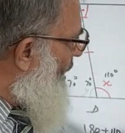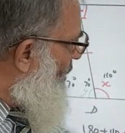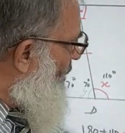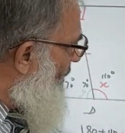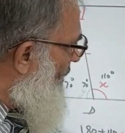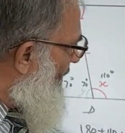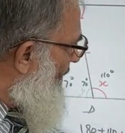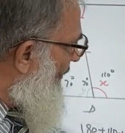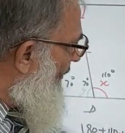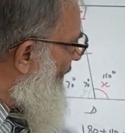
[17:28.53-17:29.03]

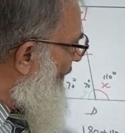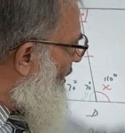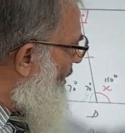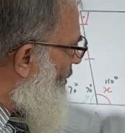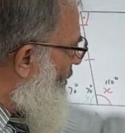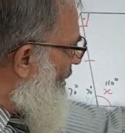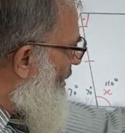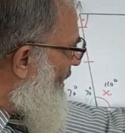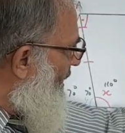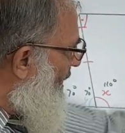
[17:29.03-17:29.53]
equal sides.
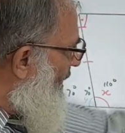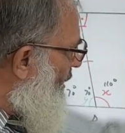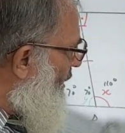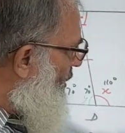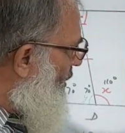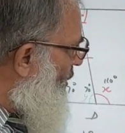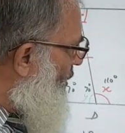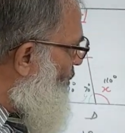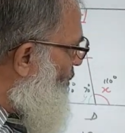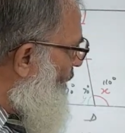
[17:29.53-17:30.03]
Now these are
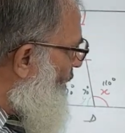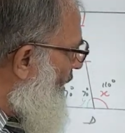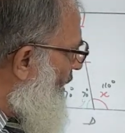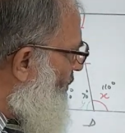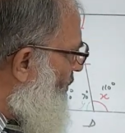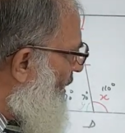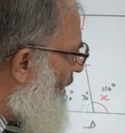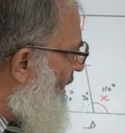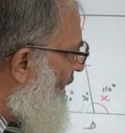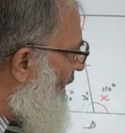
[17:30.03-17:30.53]
the two
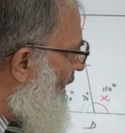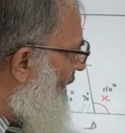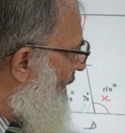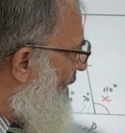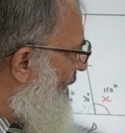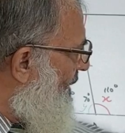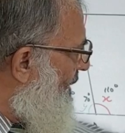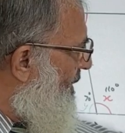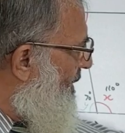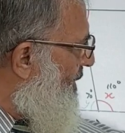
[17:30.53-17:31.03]
equal
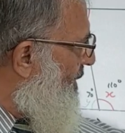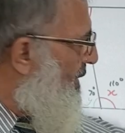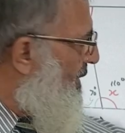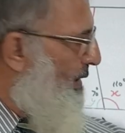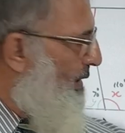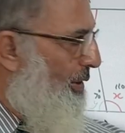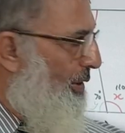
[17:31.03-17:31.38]
sides. This is the